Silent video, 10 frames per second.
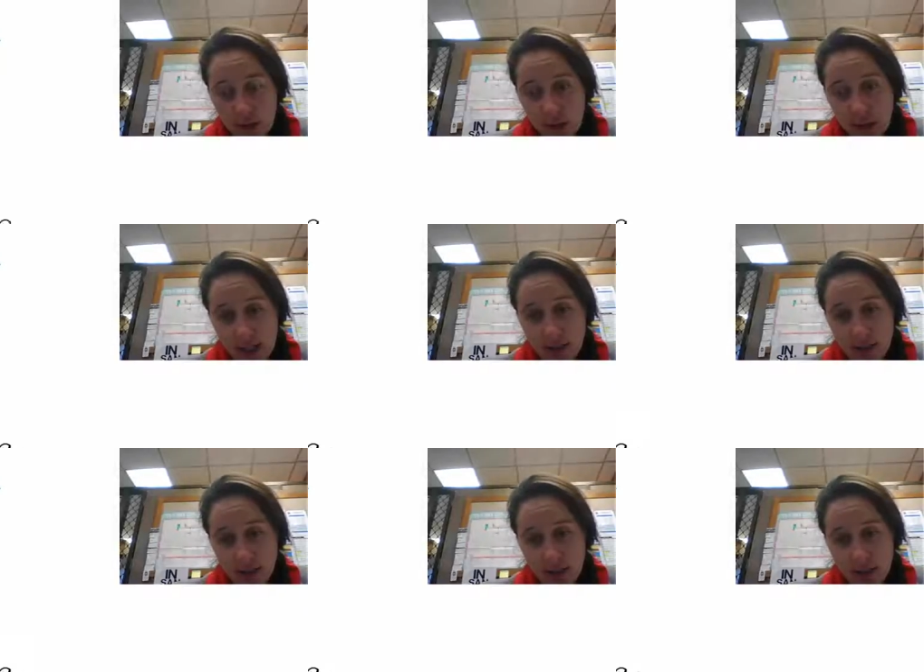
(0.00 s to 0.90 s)
4
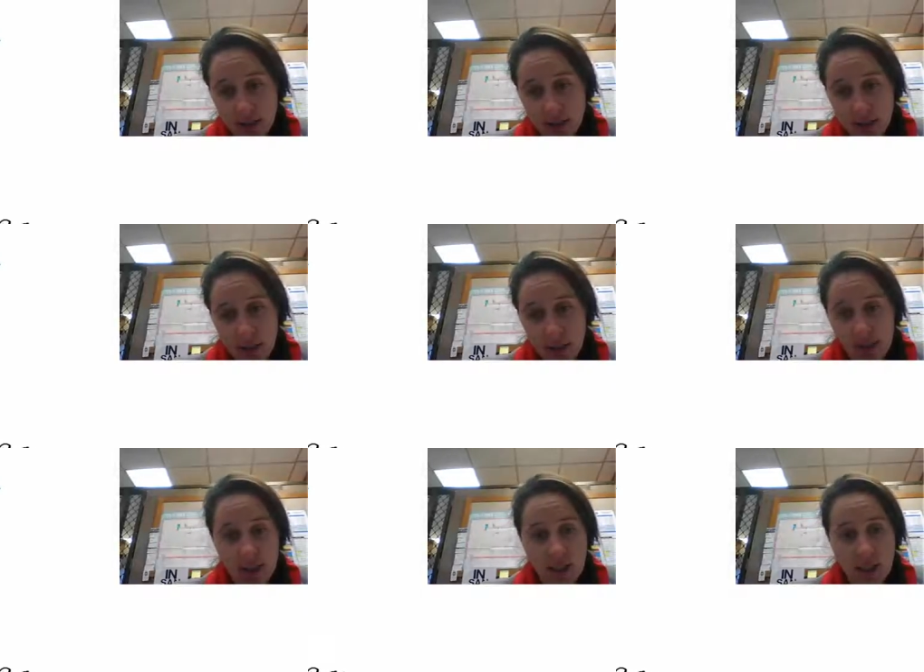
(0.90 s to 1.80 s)
times
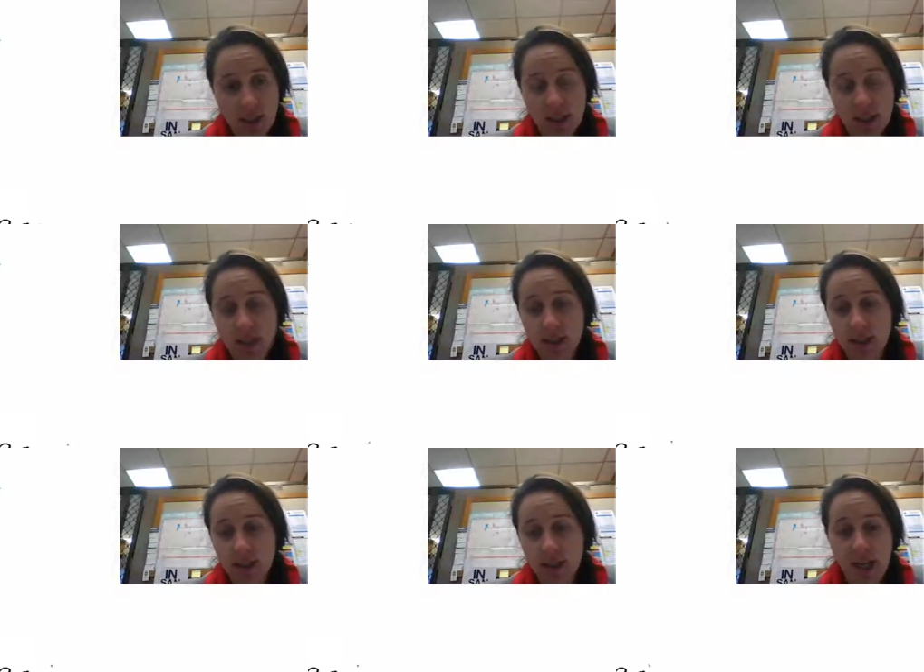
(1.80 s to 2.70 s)
9
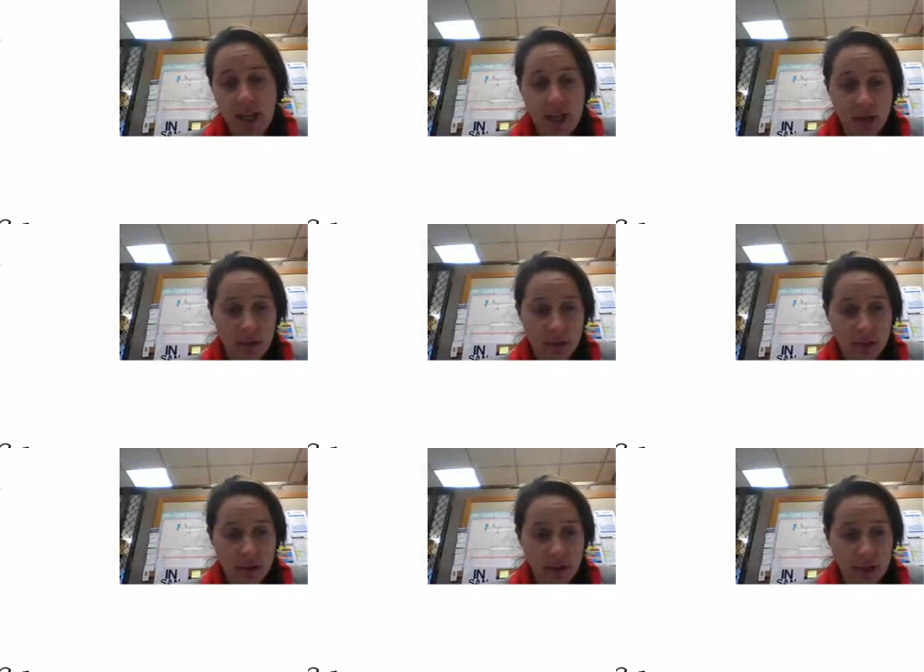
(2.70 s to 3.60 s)

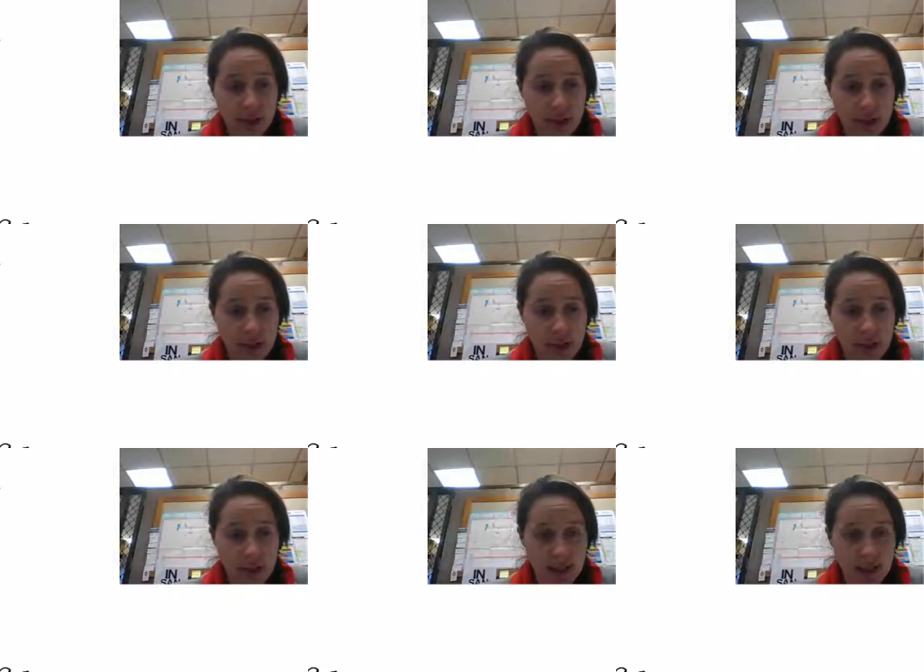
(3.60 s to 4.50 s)
is
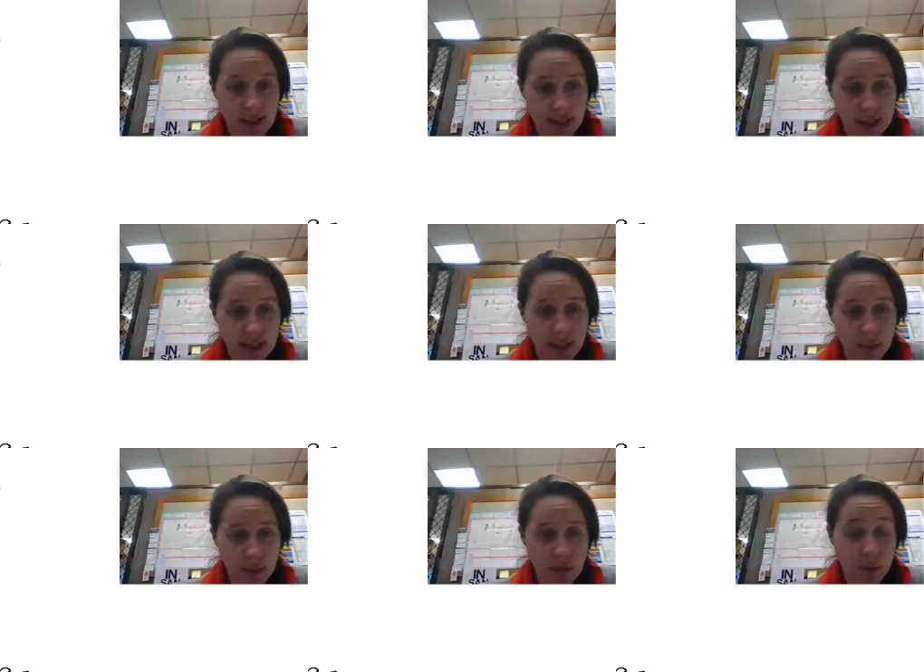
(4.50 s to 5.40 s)
now, because
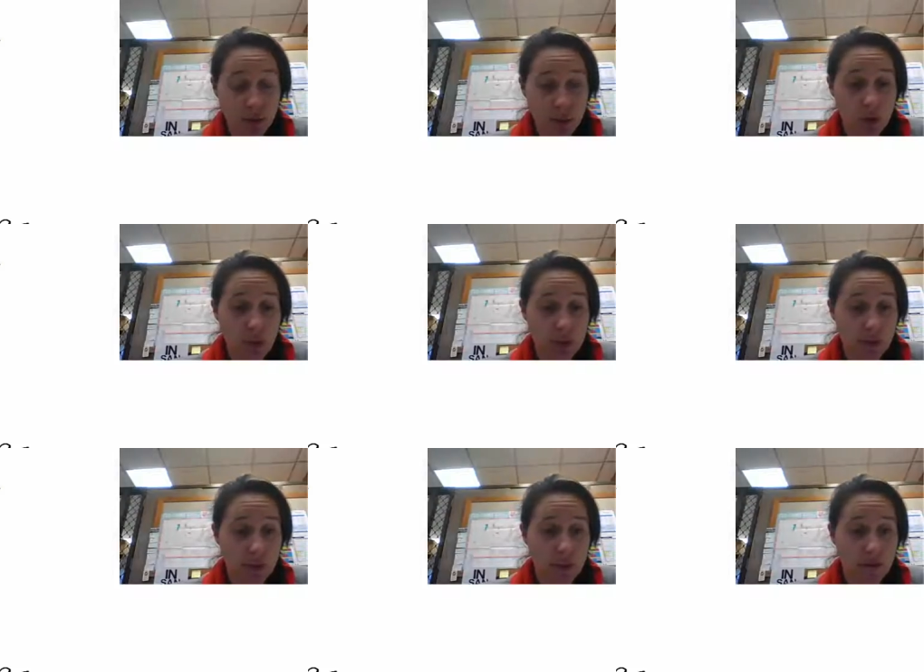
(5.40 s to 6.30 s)
this
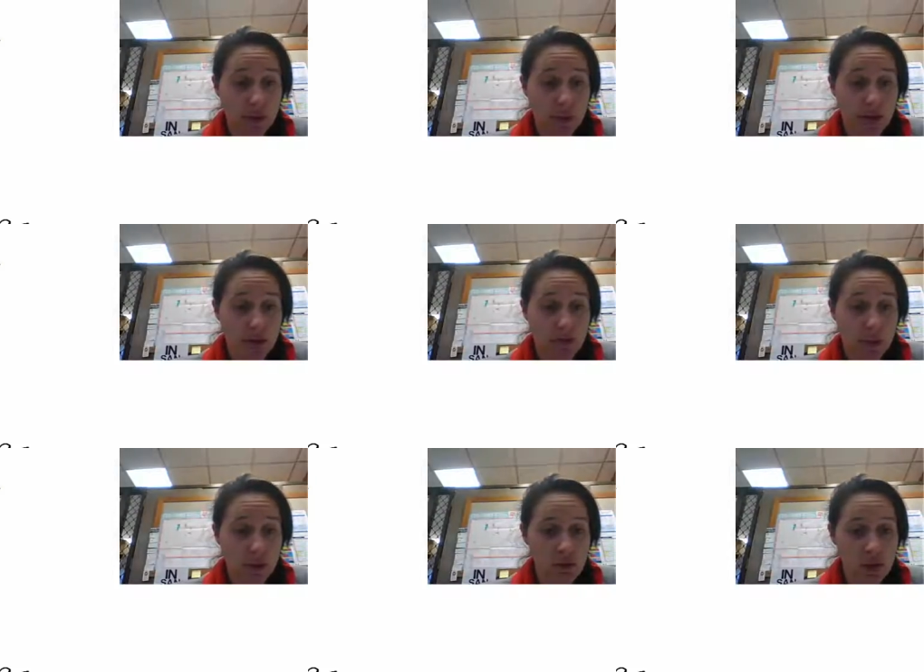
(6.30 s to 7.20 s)
is equal to
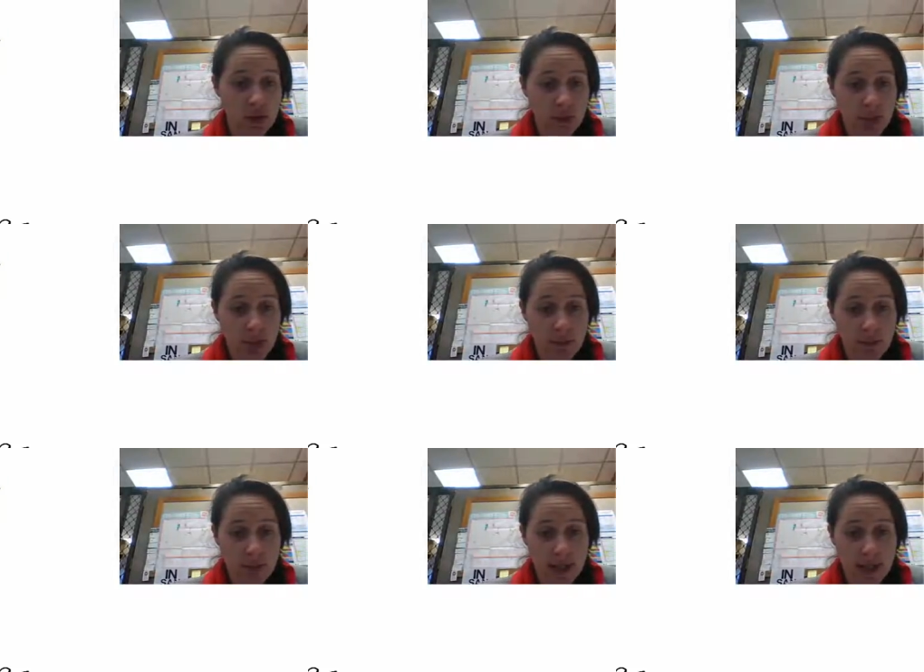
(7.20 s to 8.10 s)
the specific
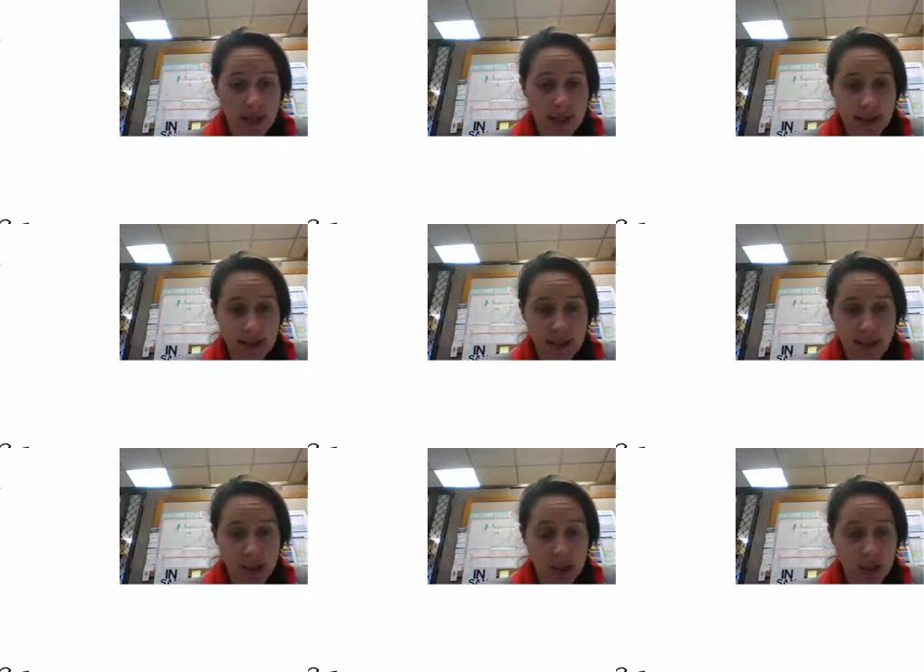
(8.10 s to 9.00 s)
amount of food,
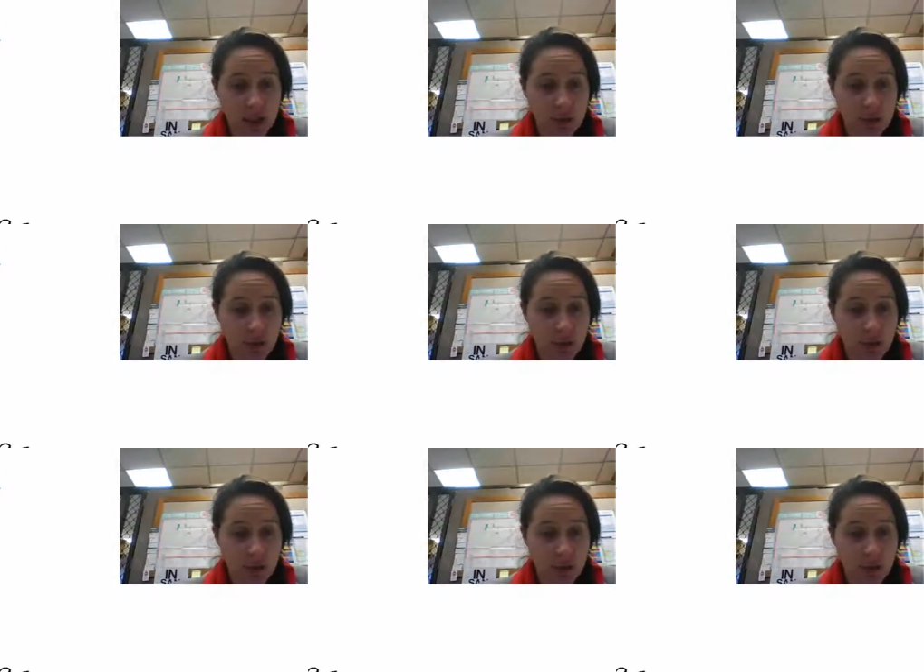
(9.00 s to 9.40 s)
but